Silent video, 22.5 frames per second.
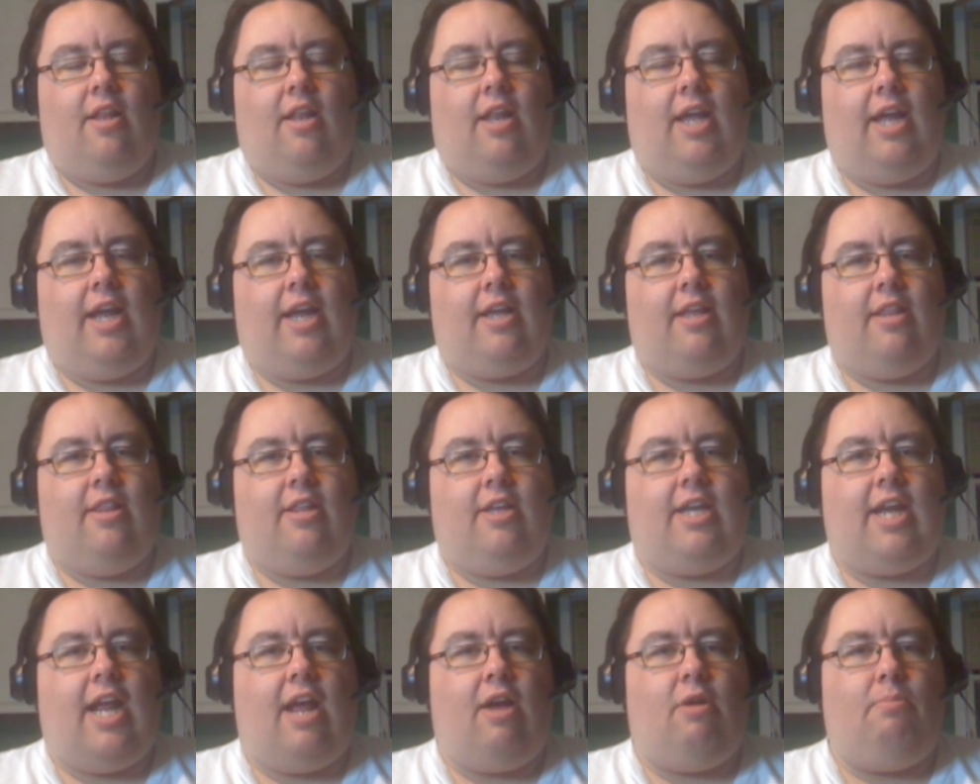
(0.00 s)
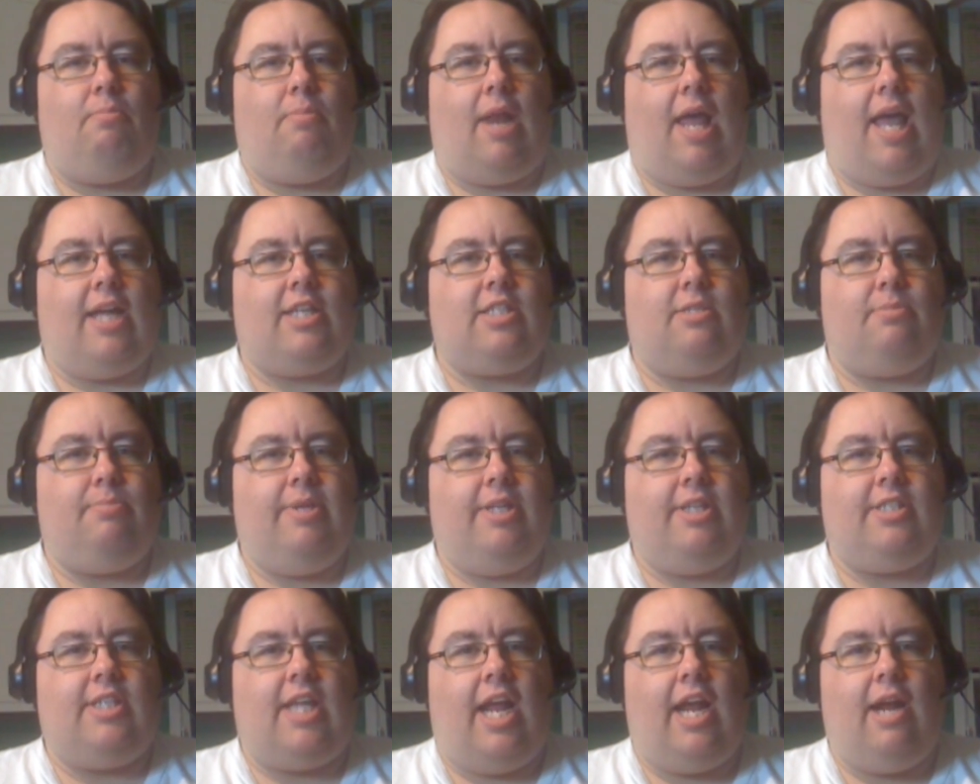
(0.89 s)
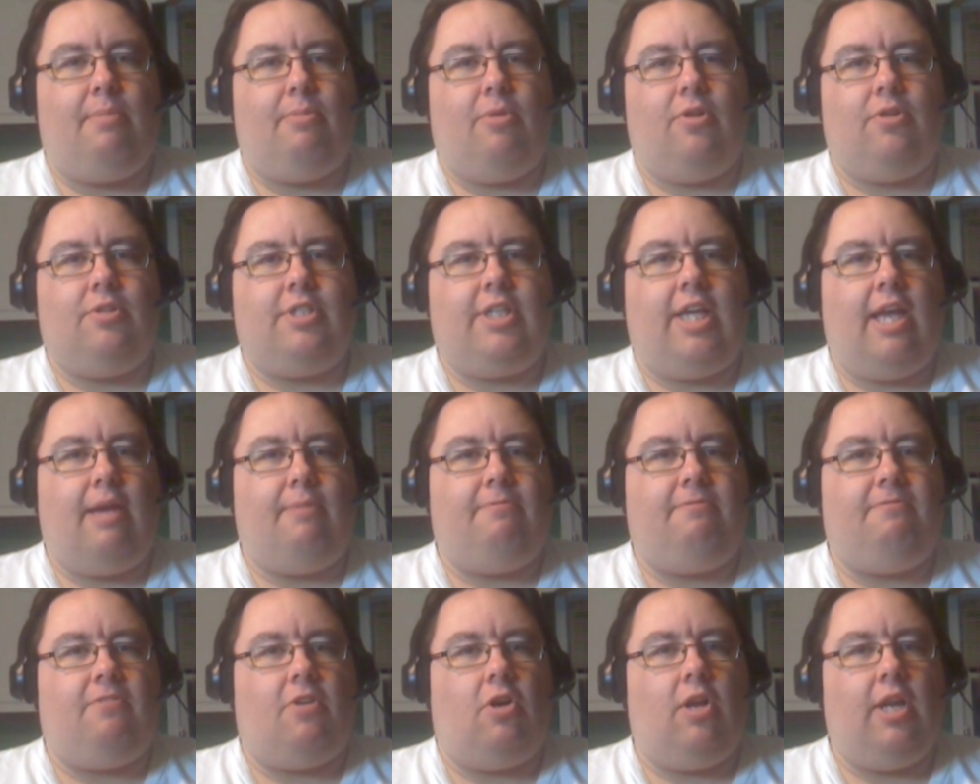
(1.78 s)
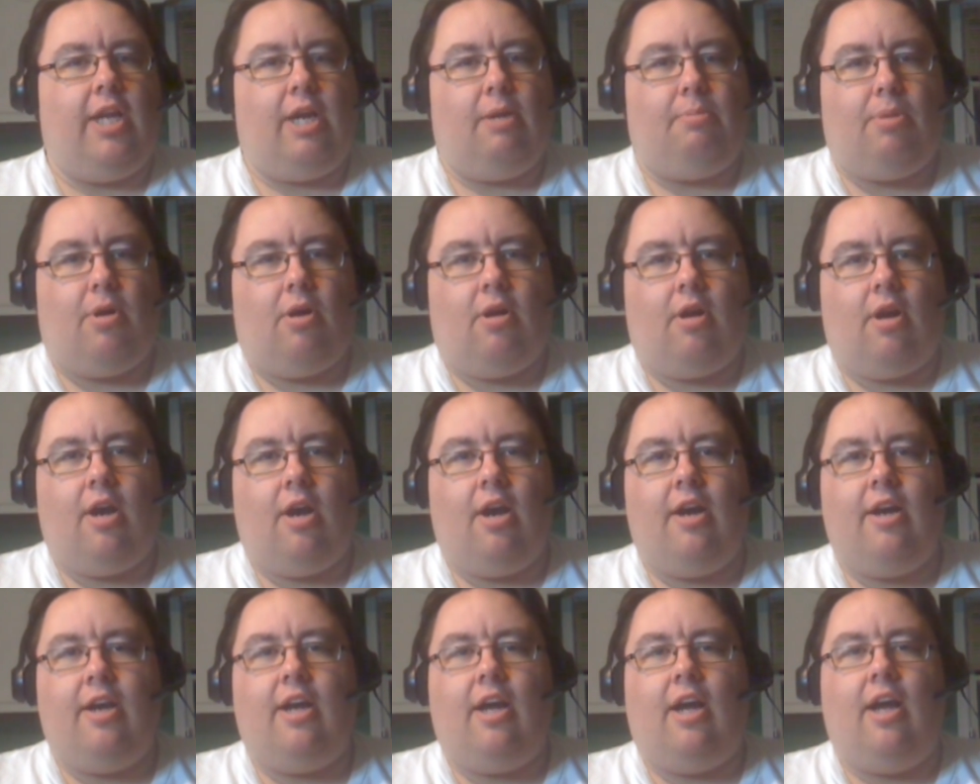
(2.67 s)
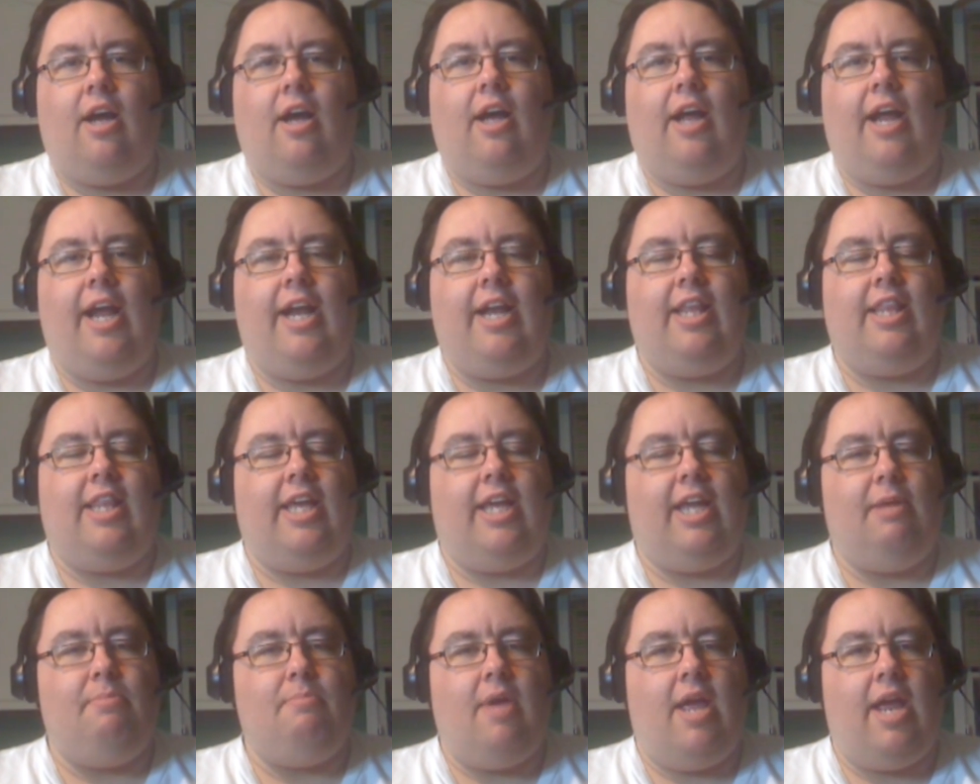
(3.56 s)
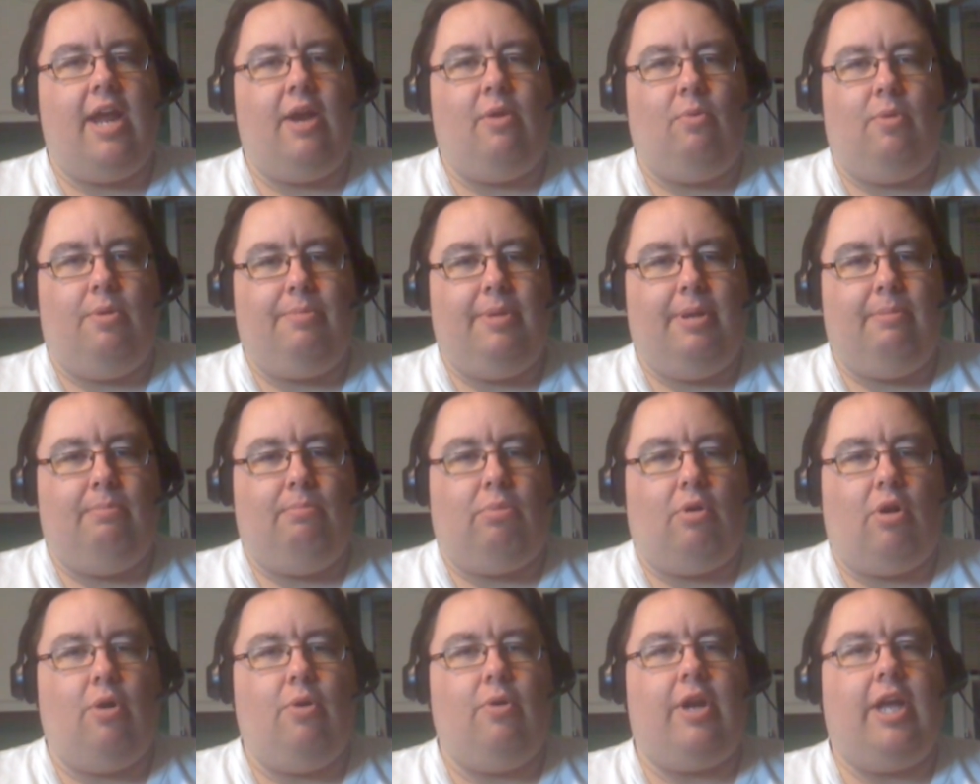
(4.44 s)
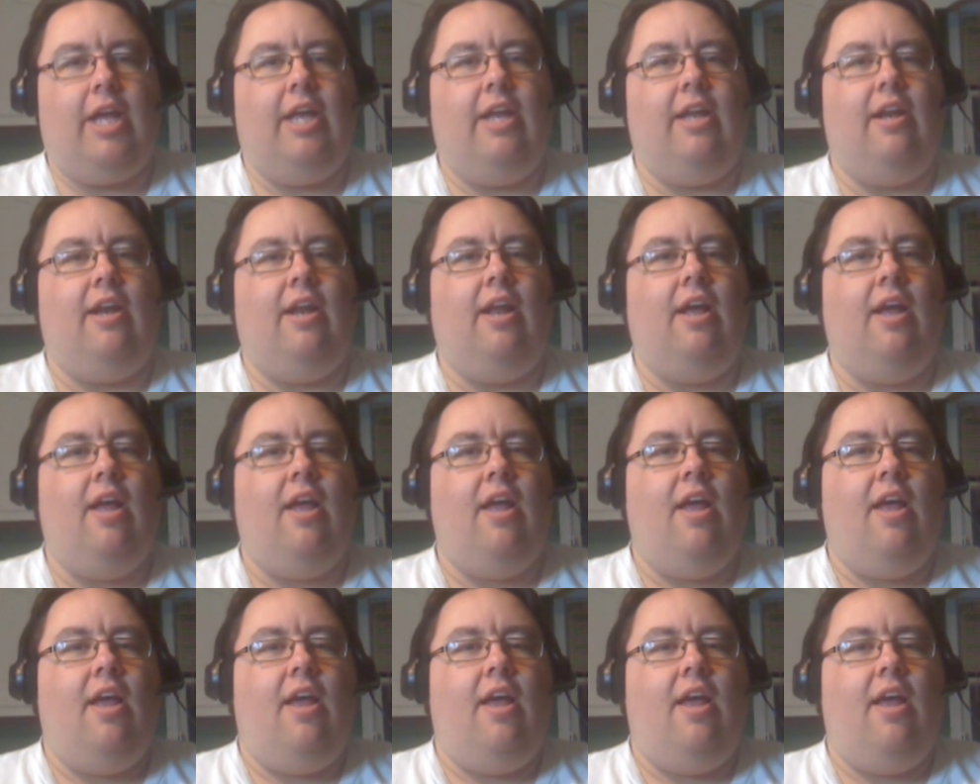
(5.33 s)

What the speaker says: Like, the town blacksmith's hammers kept falling apart. Anything he made would be broken.